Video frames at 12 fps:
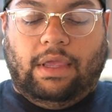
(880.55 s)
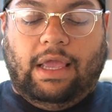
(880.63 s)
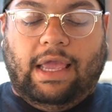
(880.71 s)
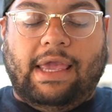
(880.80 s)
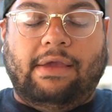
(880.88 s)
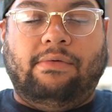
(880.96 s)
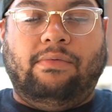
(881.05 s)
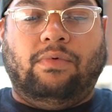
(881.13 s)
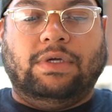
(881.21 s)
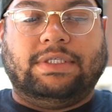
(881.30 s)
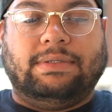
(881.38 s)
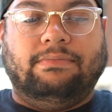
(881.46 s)
he
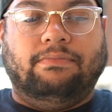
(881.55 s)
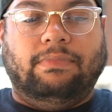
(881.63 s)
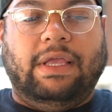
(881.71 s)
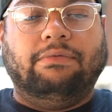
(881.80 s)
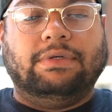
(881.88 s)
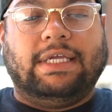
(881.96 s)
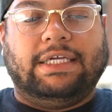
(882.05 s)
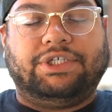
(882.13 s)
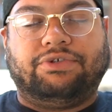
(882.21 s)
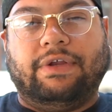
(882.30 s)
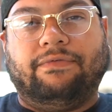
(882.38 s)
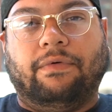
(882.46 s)
was that
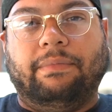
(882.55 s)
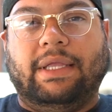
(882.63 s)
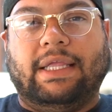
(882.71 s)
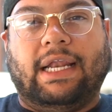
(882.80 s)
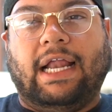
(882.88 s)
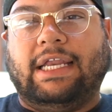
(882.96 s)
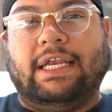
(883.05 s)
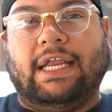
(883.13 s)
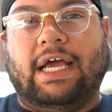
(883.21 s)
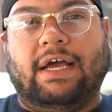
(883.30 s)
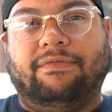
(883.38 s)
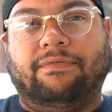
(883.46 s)
strength for me that I didn't
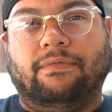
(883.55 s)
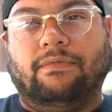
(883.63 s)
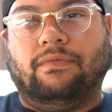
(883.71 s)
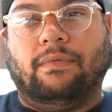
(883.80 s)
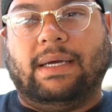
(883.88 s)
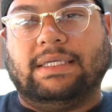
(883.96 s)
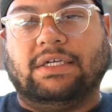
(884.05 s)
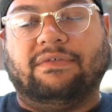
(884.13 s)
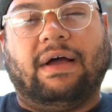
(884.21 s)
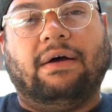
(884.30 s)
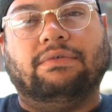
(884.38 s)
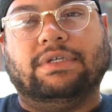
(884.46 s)
have for myself.
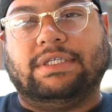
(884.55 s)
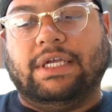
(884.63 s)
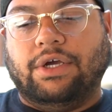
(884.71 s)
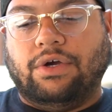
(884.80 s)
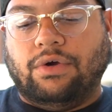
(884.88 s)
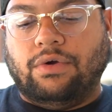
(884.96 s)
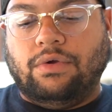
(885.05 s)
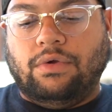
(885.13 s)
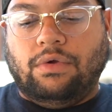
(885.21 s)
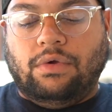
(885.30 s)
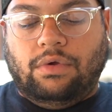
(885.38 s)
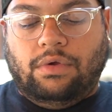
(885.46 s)
I was still
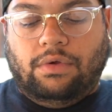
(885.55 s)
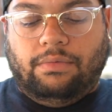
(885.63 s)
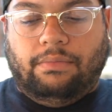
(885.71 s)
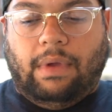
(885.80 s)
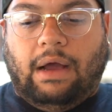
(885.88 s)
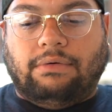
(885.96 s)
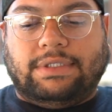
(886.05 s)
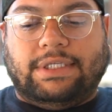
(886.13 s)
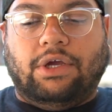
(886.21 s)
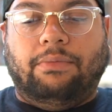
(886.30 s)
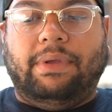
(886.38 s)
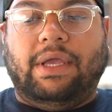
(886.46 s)

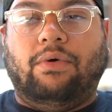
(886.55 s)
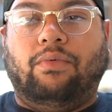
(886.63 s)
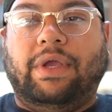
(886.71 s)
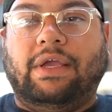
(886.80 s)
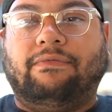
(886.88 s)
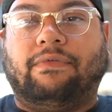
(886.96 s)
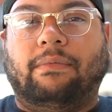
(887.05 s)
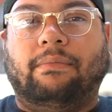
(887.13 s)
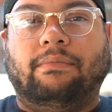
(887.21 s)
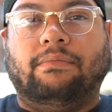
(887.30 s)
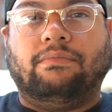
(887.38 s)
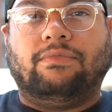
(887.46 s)
being weak
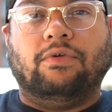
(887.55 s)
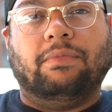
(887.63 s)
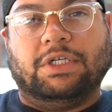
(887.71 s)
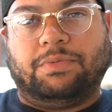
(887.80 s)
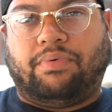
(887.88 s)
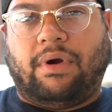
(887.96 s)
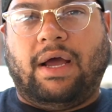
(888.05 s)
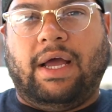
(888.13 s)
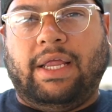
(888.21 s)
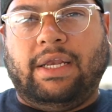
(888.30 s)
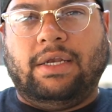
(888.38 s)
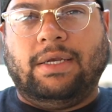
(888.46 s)
from too much
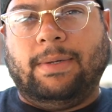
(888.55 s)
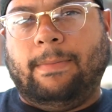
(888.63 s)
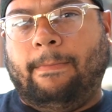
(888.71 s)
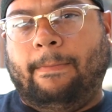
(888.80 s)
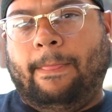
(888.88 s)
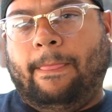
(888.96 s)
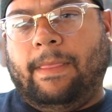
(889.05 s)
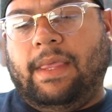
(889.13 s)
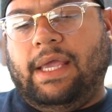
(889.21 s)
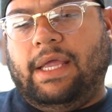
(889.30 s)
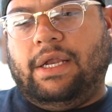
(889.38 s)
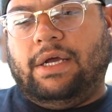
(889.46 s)
pride,
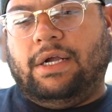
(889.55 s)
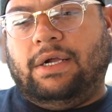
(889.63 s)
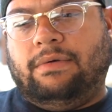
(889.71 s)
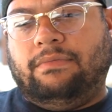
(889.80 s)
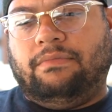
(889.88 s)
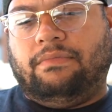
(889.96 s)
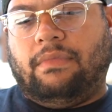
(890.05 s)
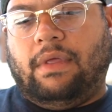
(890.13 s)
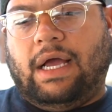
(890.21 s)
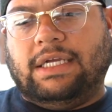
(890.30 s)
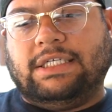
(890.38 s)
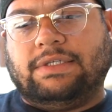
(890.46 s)
and
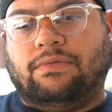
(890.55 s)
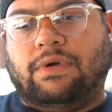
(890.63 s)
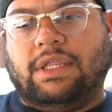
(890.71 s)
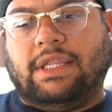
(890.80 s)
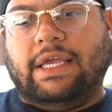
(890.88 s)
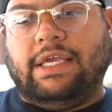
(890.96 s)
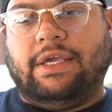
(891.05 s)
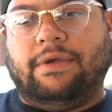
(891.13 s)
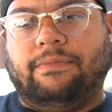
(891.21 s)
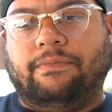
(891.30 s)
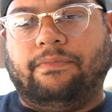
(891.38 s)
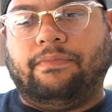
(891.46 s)
I just want to thank
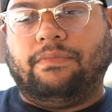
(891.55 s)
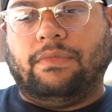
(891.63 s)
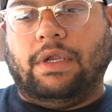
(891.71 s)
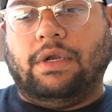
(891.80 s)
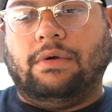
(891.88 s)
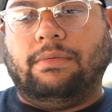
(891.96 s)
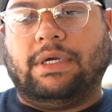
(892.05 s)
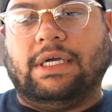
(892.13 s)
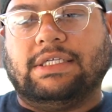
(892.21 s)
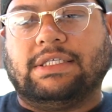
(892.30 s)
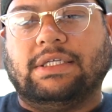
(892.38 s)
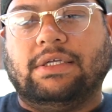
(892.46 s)
him,
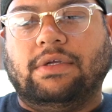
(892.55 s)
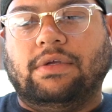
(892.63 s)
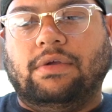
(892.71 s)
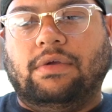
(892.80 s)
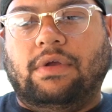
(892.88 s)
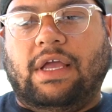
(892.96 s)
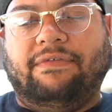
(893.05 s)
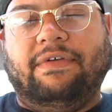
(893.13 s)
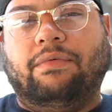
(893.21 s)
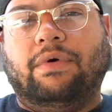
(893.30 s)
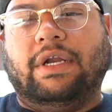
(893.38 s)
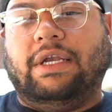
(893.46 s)
because if he
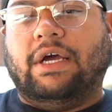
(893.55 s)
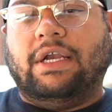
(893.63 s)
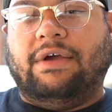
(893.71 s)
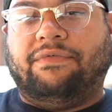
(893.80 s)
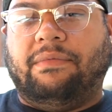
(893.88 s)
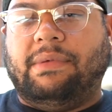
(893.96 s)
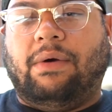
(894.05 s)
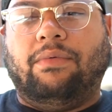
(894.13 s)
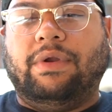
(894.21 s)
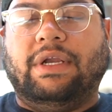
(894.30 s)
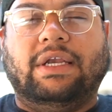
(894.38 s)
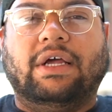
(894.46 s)
wouldn't have done that for me, I
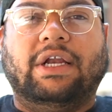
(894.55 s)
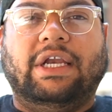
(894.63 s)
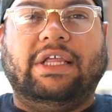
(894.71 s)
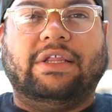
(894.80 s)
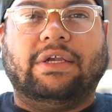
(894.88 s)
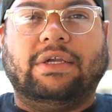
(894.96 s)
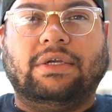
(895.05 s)
wouldn't have done it either,